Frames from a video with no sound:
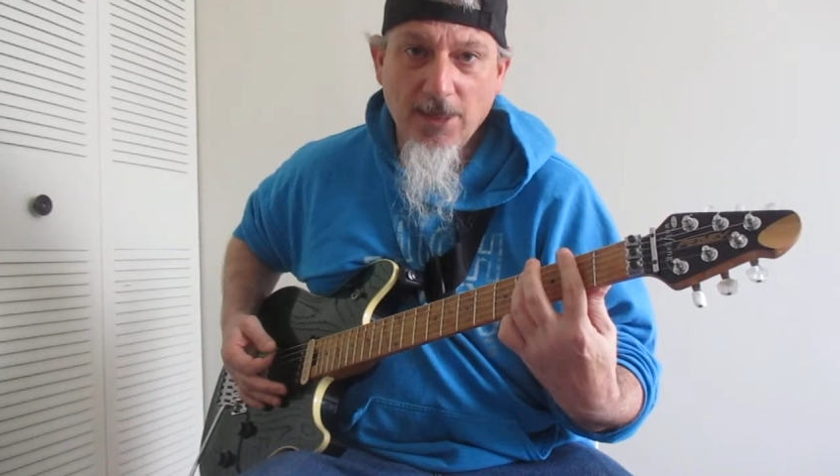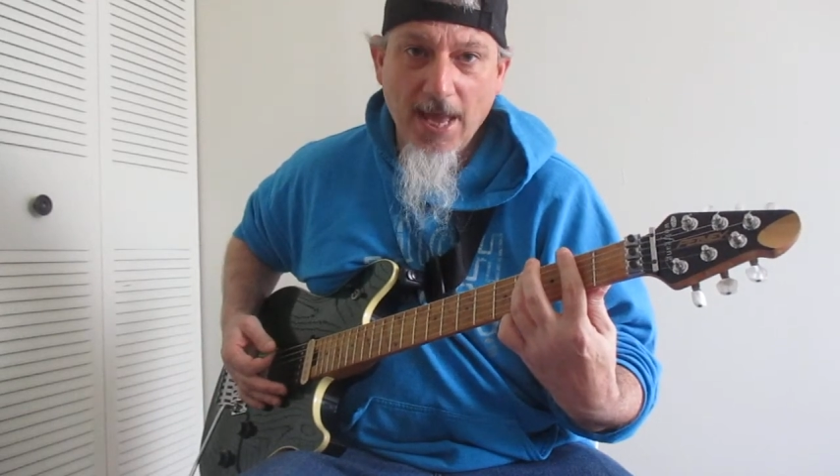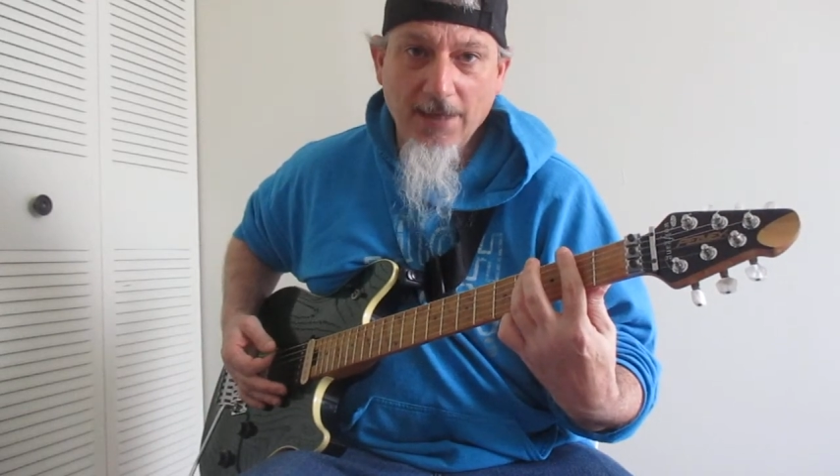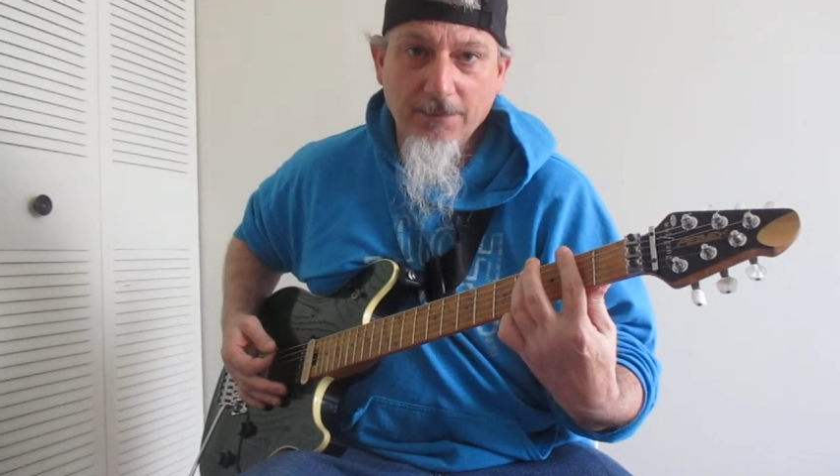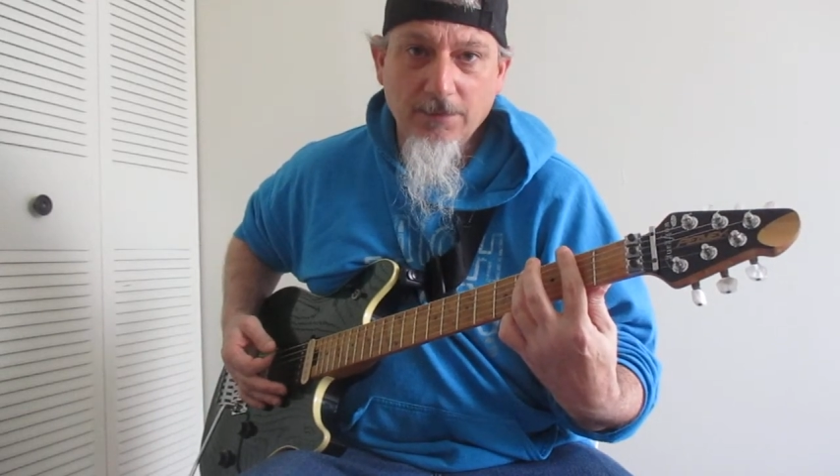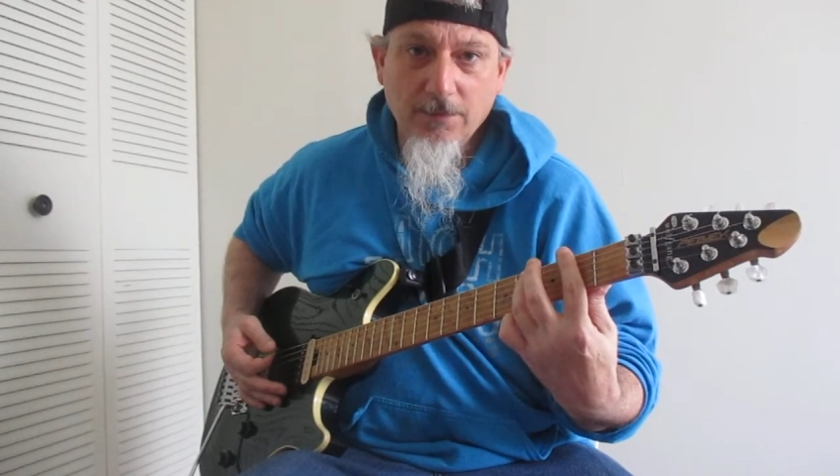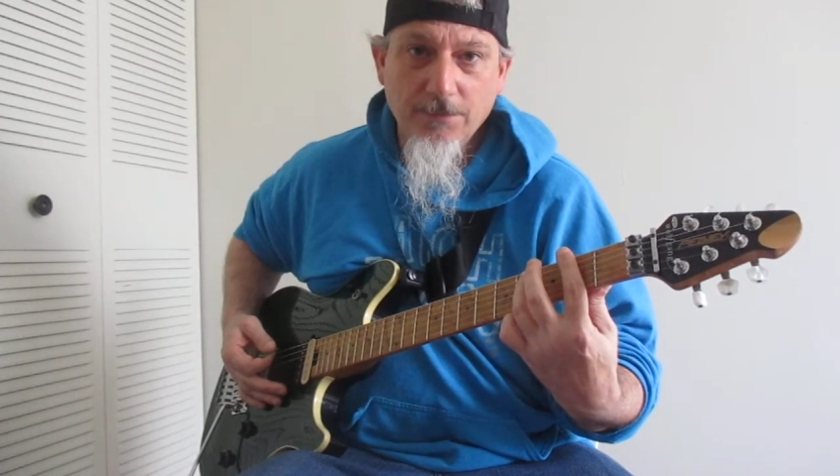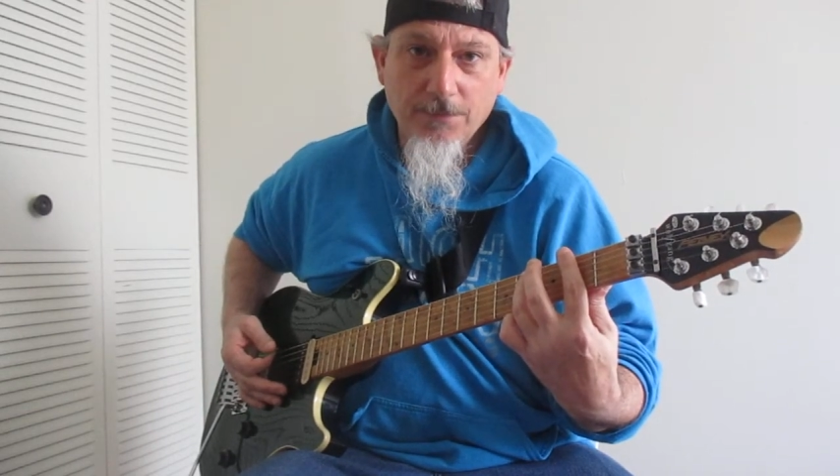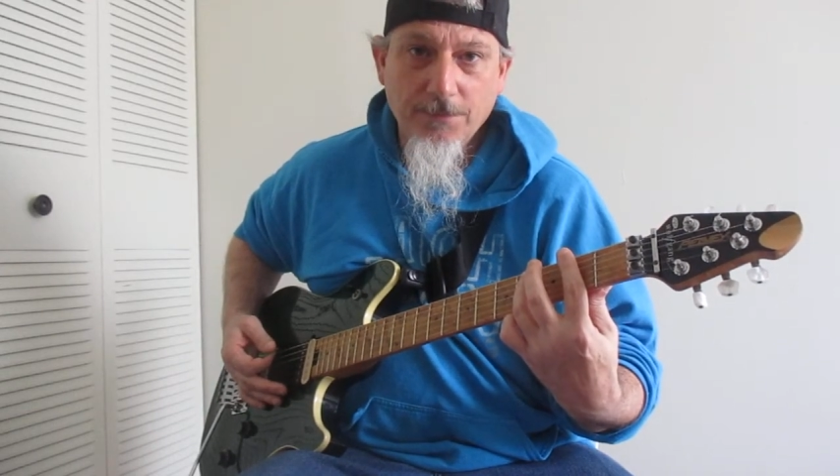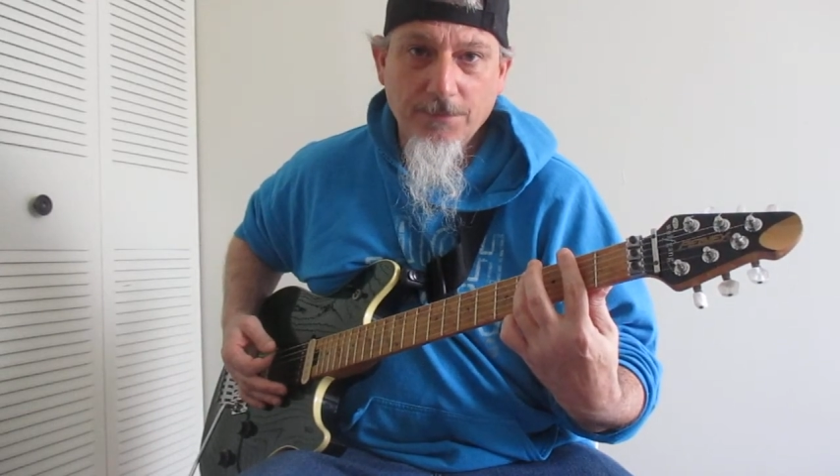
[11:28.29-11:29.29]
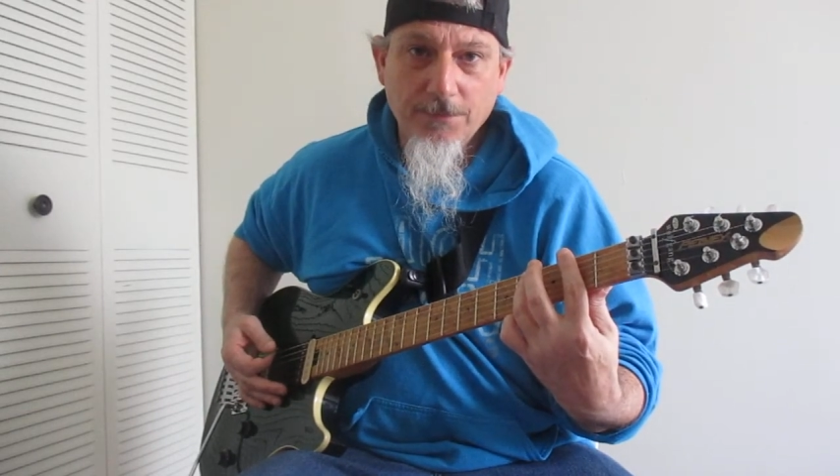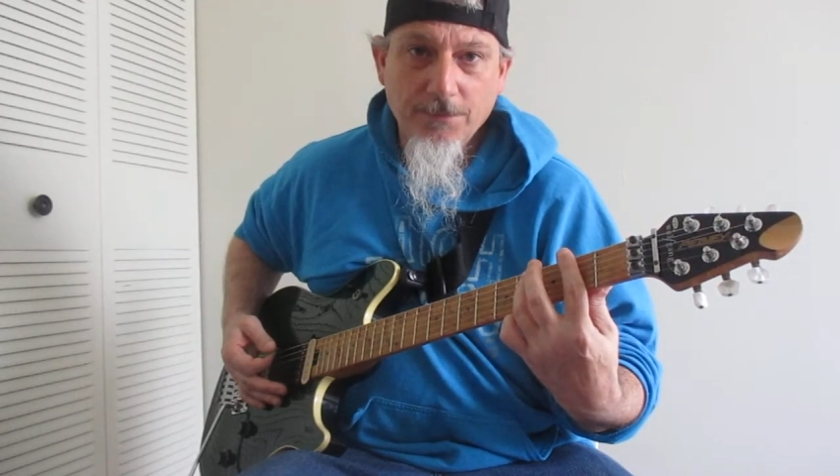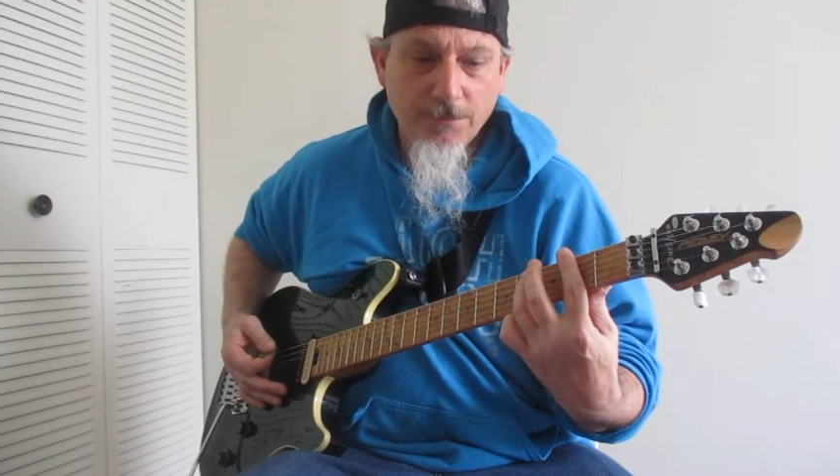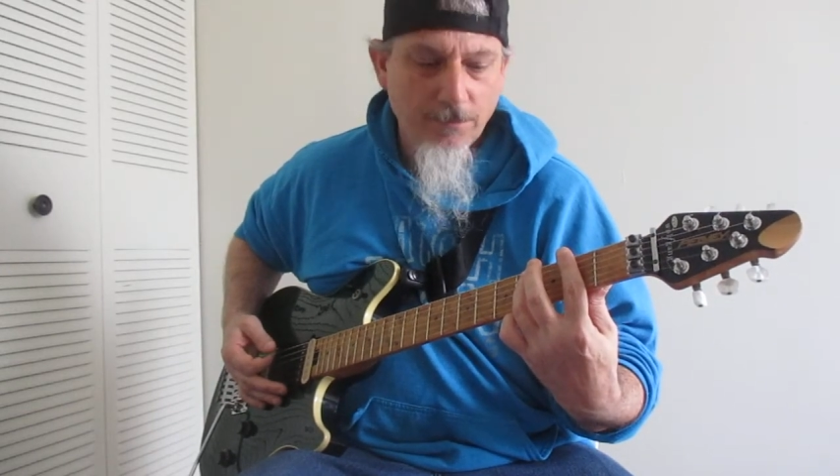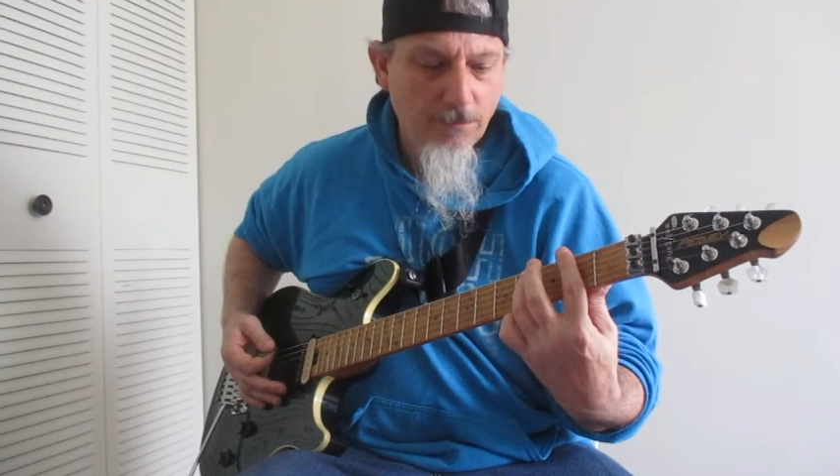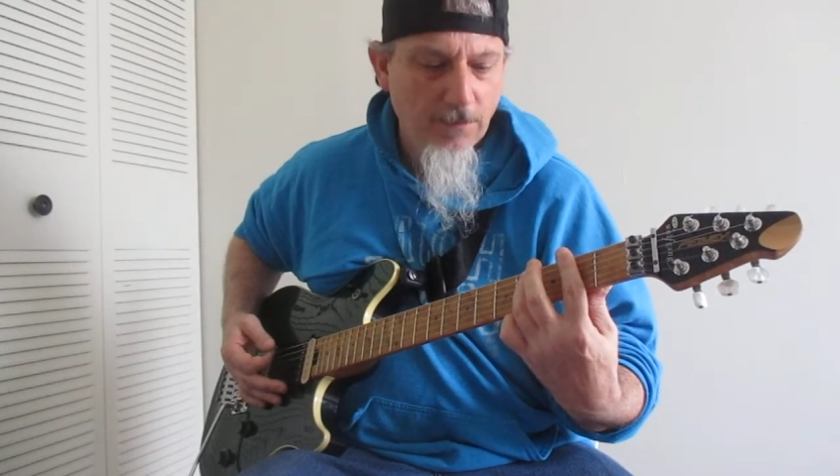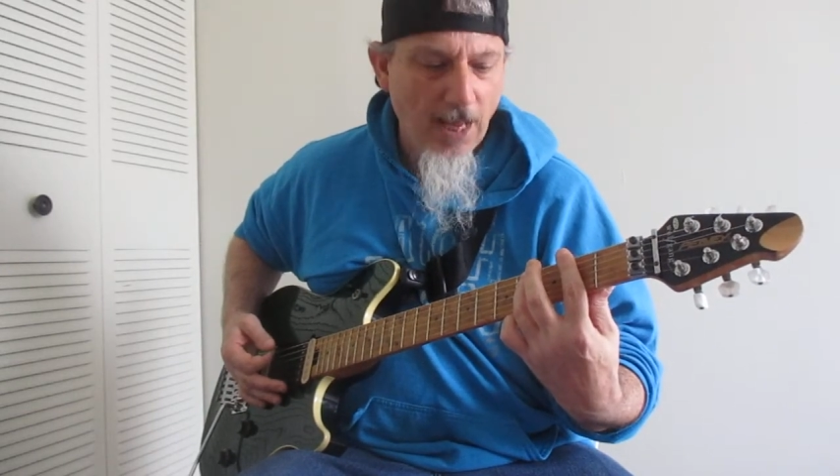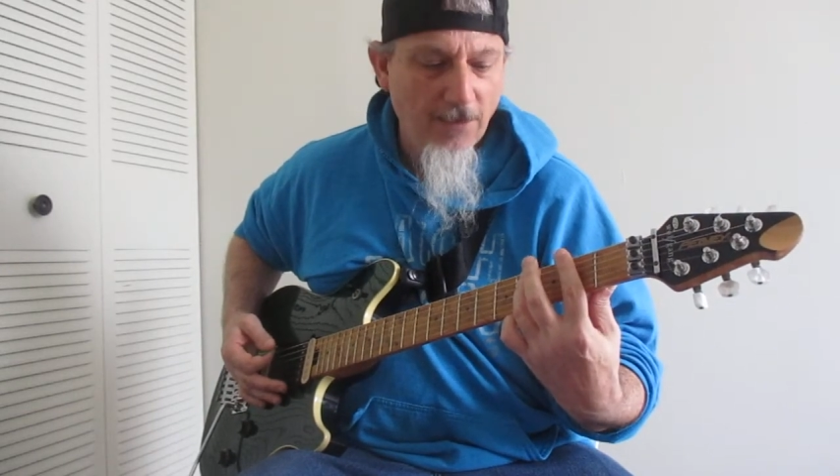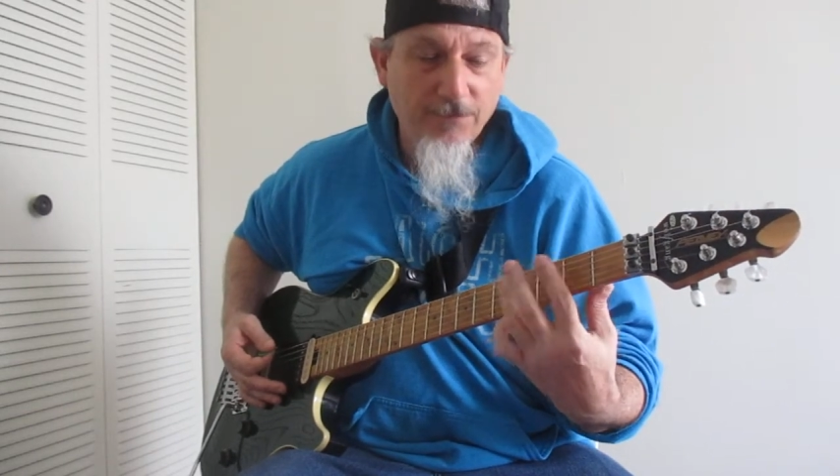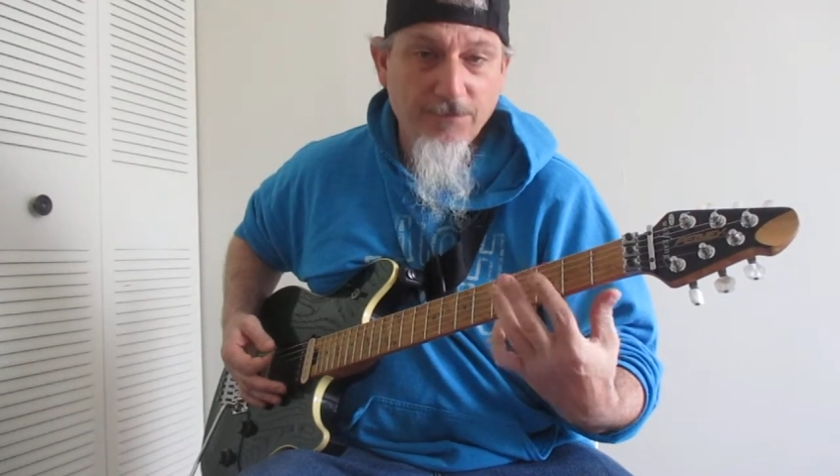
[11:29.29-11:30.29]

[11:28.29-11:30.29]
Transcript: that F